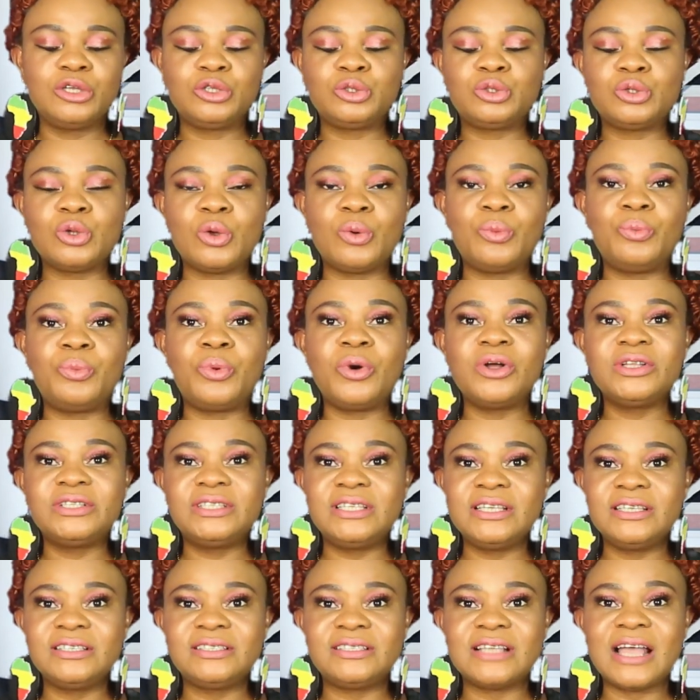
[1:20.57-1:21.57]
So
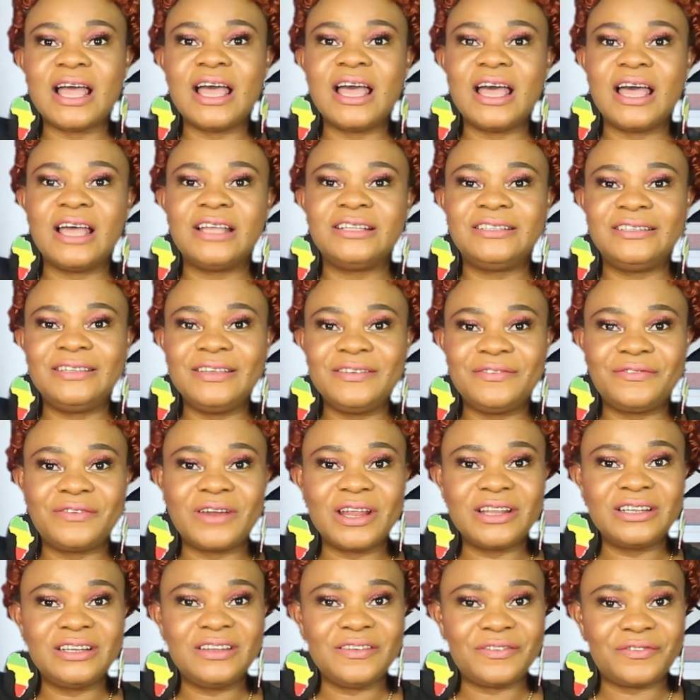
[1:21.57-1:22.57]
bodies are
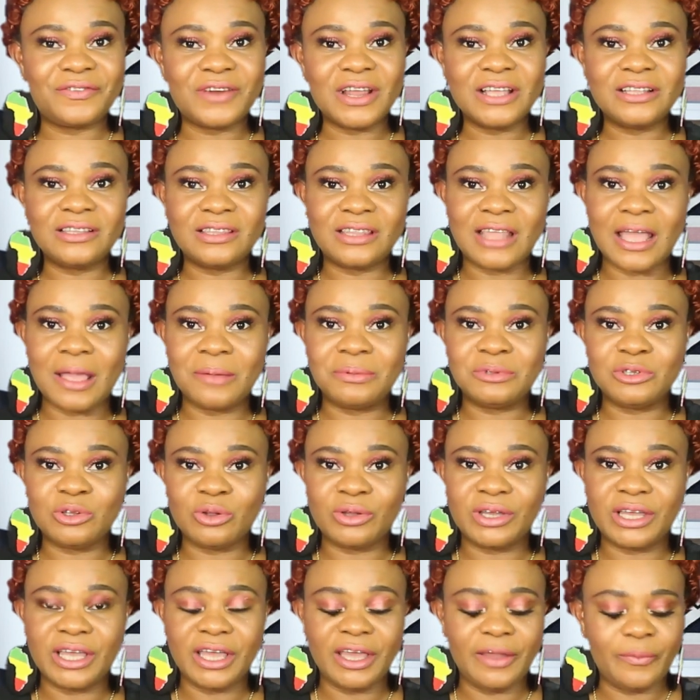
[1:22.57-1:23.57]
different types.
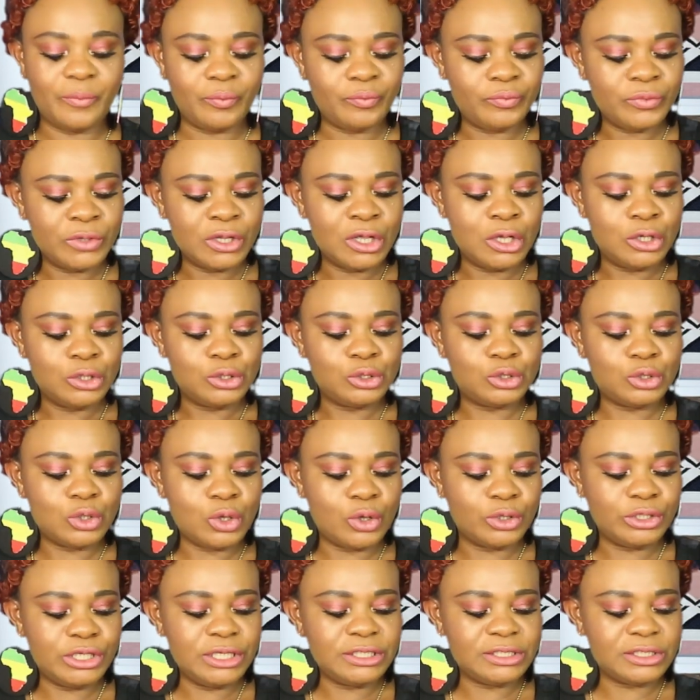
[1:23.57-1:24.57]
Okay,
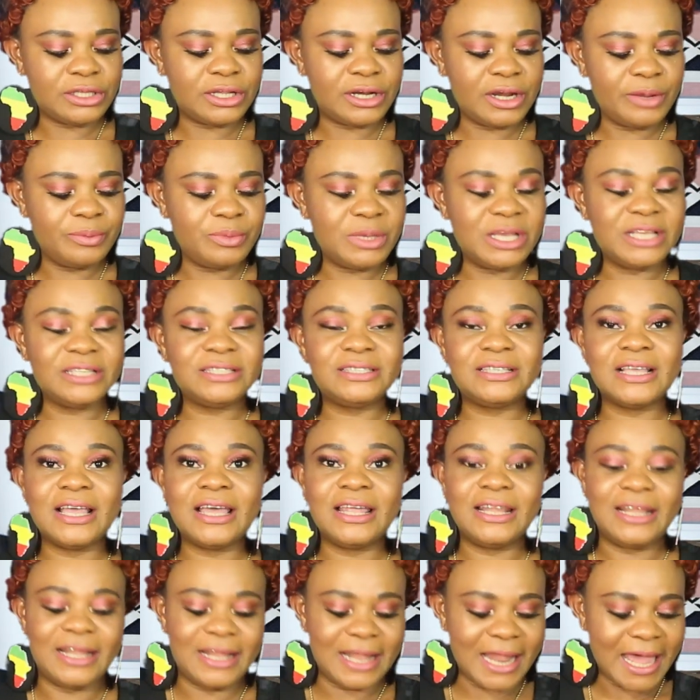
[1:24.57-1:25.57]
so this cream is
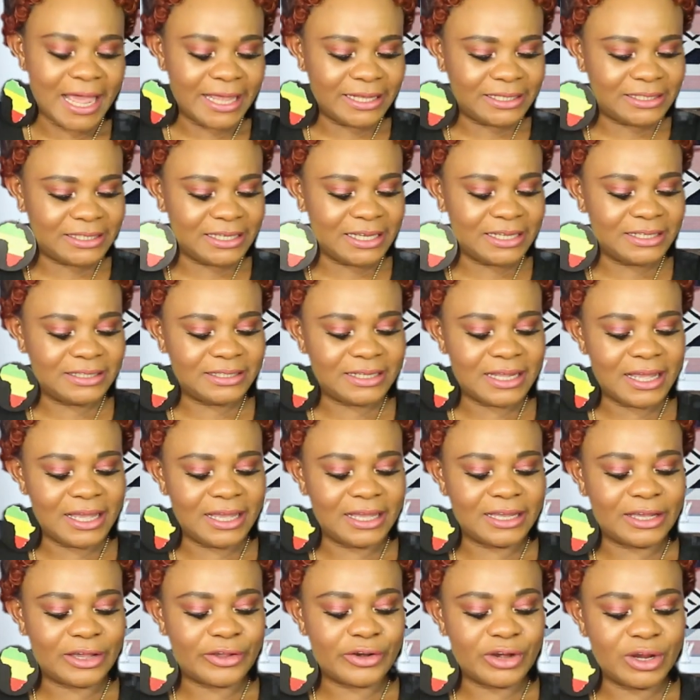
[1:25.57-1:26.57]
a lightening
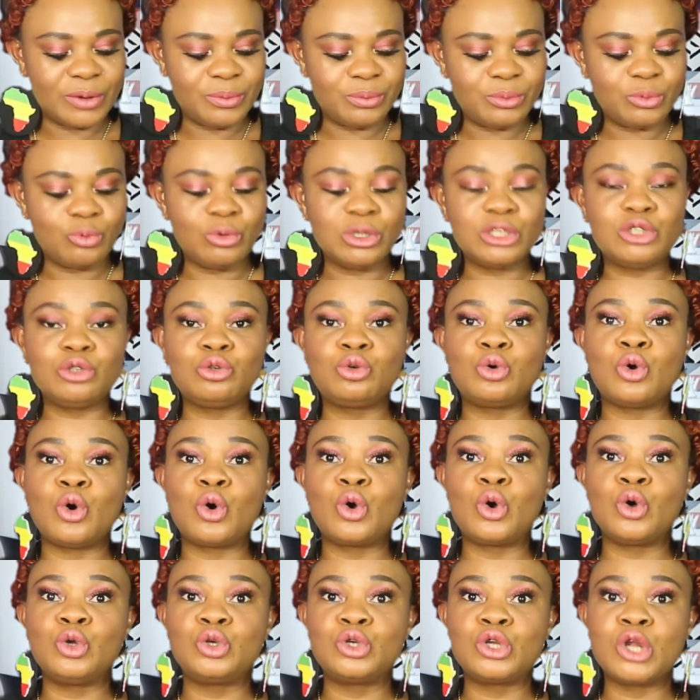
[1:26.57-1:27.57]
cream with
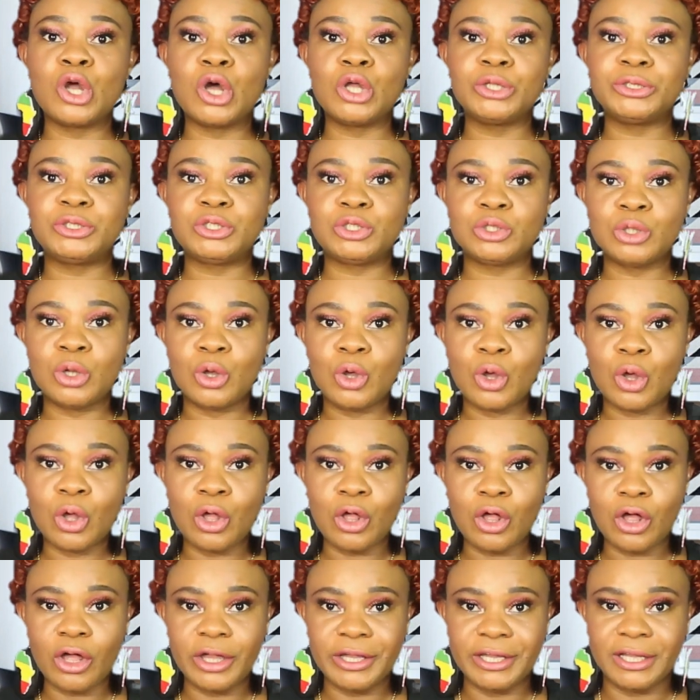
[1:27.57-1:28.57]
coconut
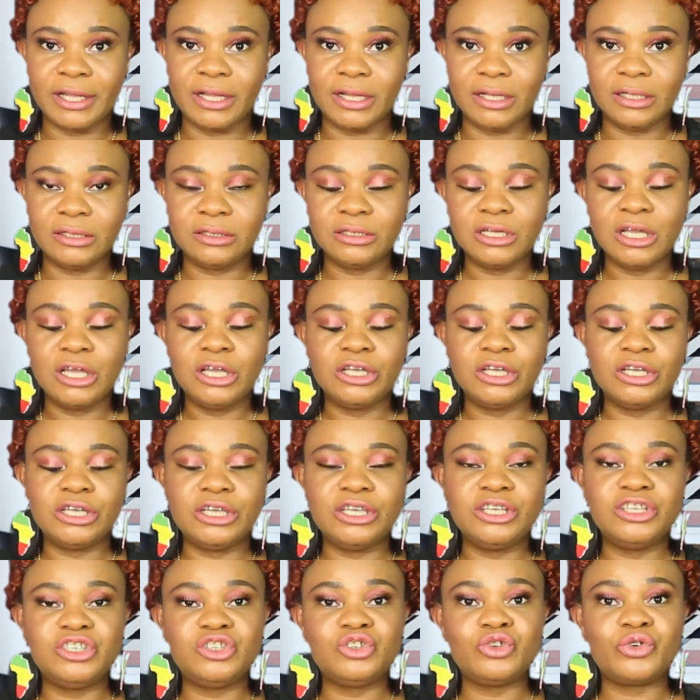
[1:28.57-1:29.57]
oil.
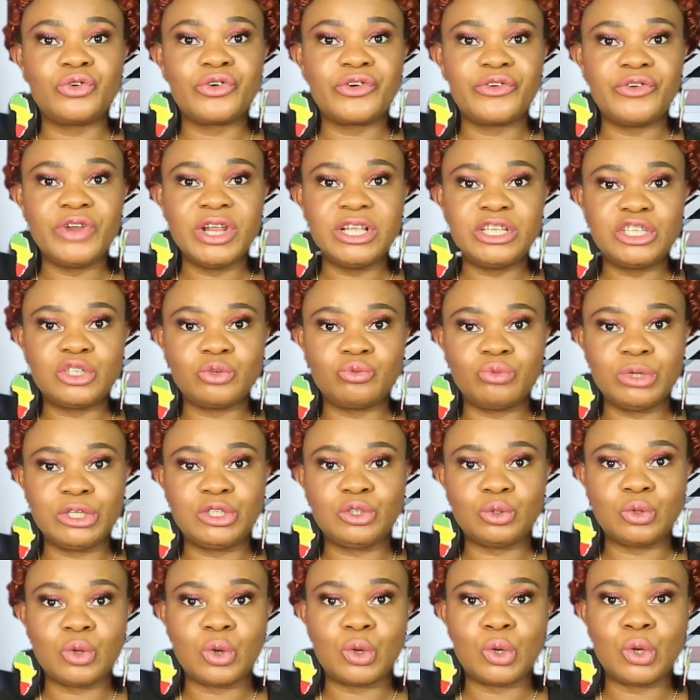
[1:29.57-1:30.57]
Is enriched
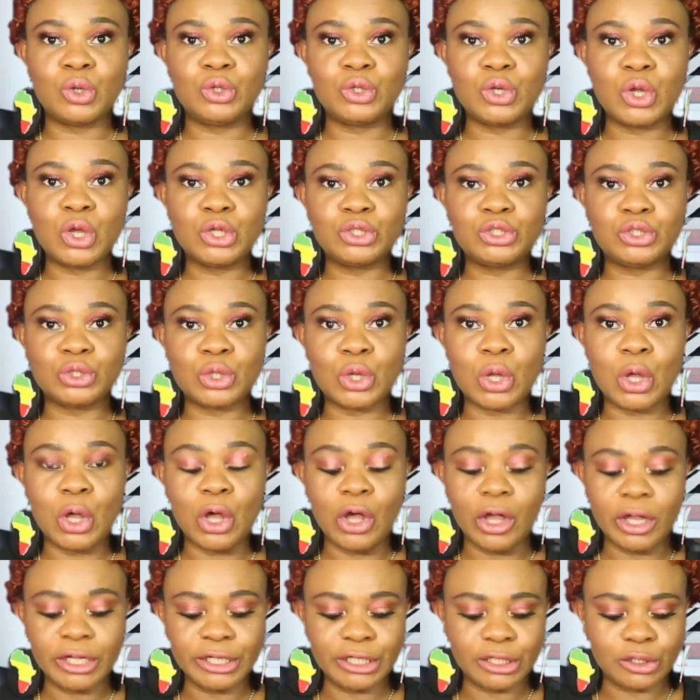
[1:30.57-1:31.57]
with coconut
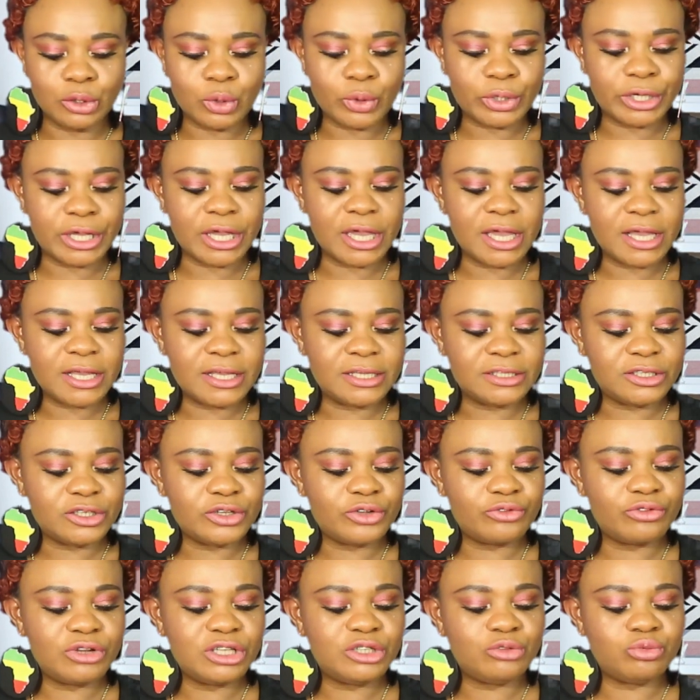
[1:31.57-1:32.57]
oil. Okay, is
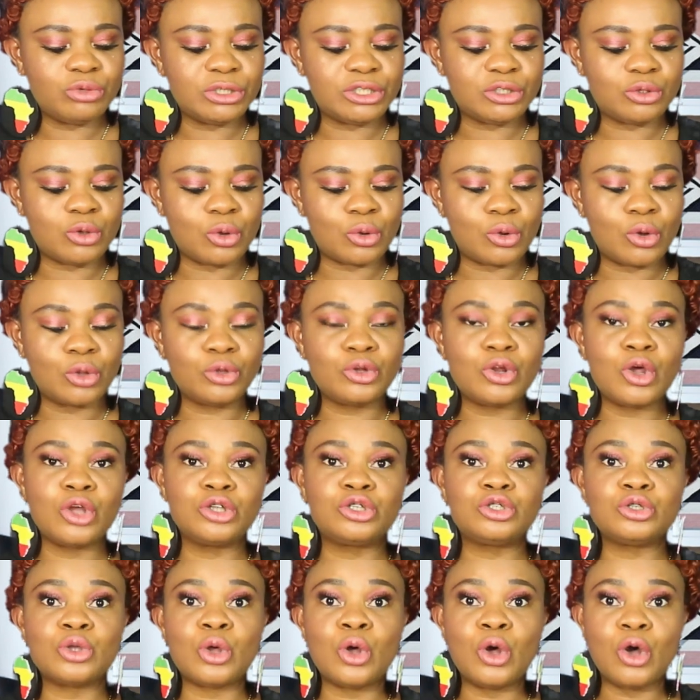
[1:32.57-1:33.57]
enriched with
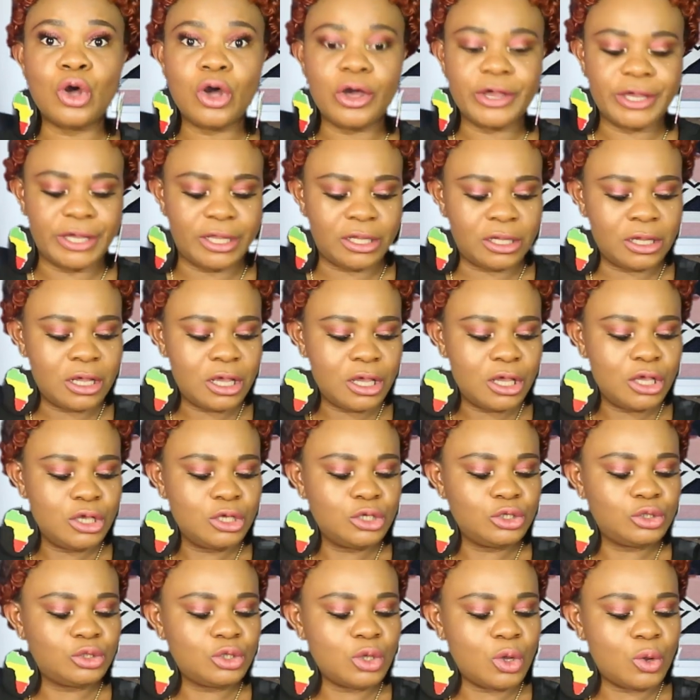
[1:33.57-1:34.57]
coconut oil.
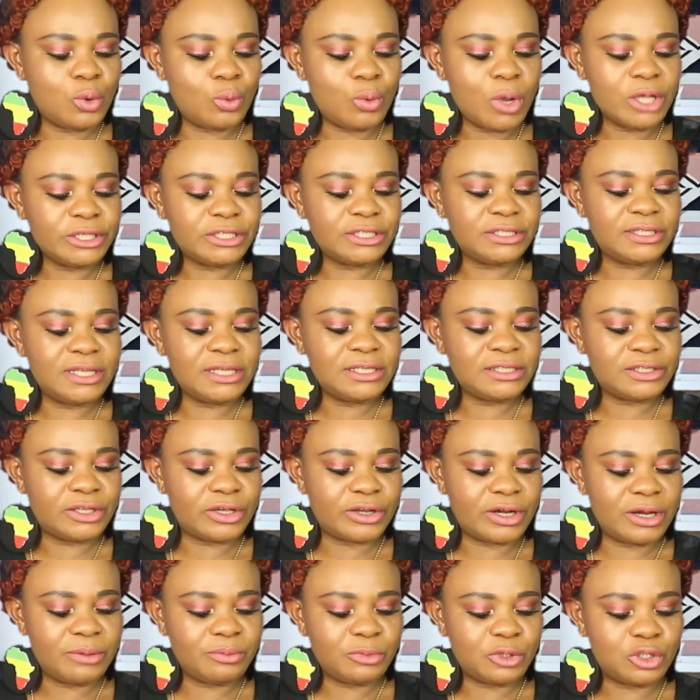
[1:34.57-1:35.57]
So what this
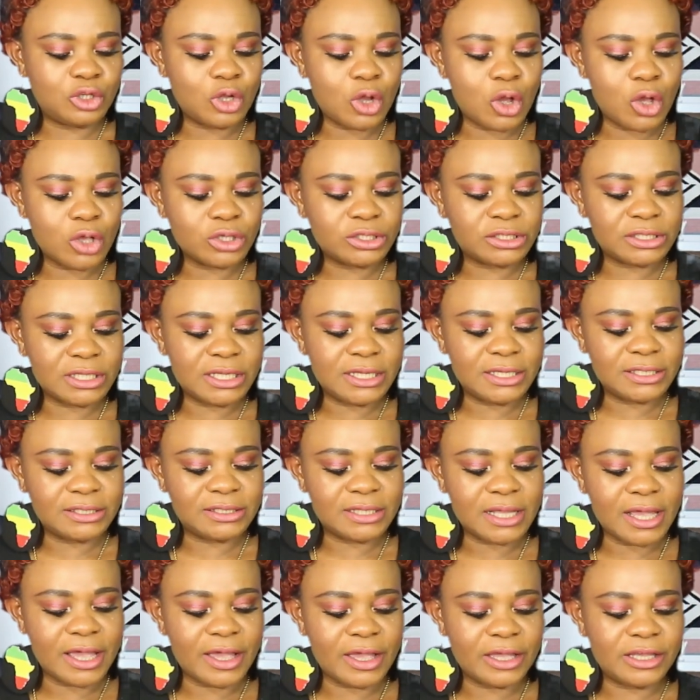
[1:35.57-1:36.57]
cream does
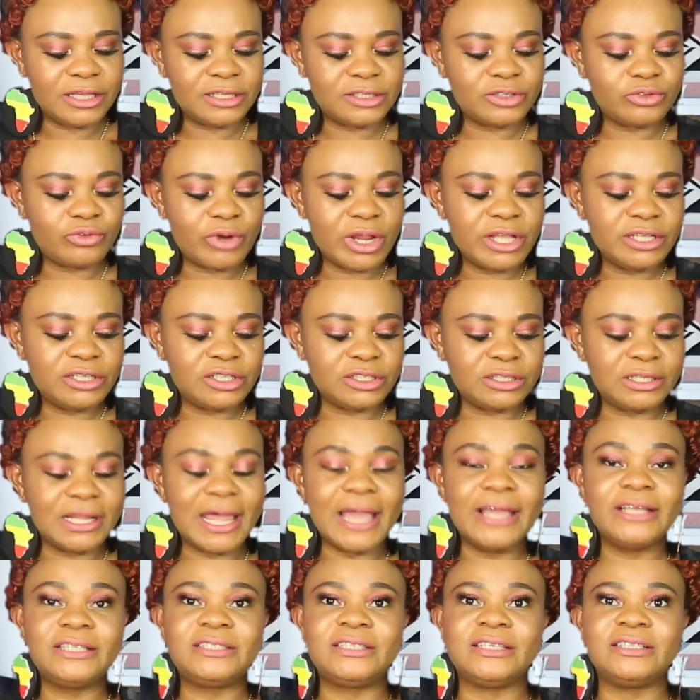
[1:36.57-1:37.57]
is range
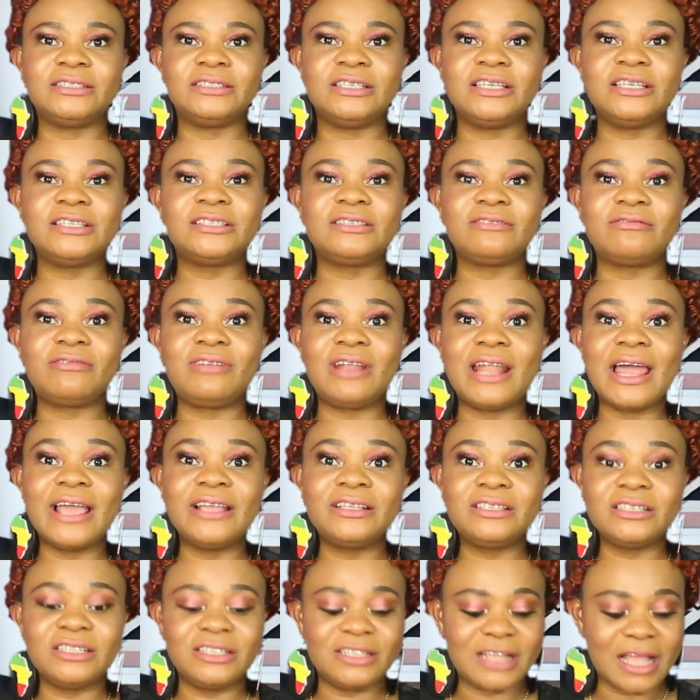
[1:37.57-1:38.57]
lighten, is
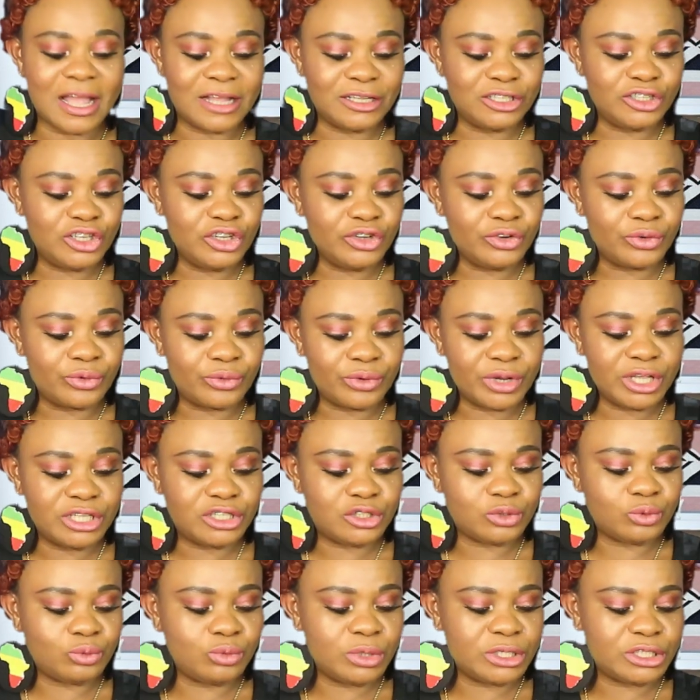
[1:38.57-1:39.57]
lighten and
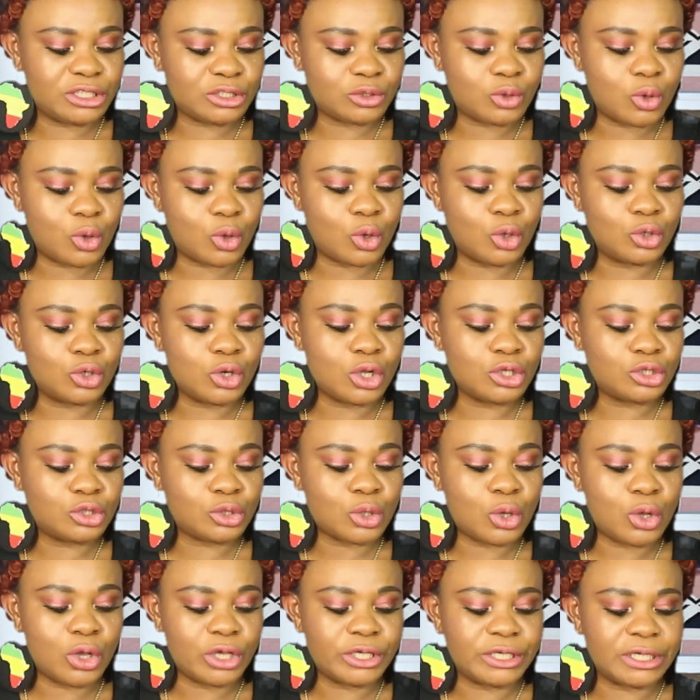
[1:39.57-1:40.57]
enriched with
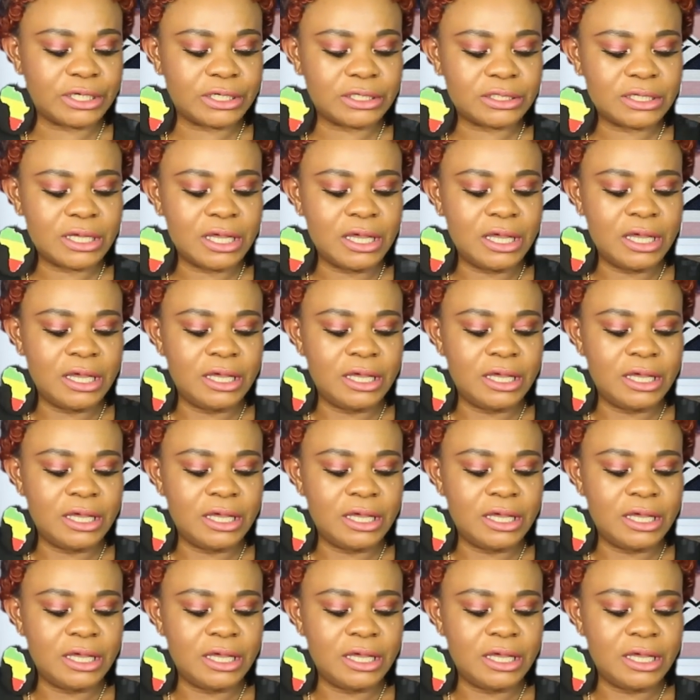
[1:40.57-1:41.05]
coconut oil.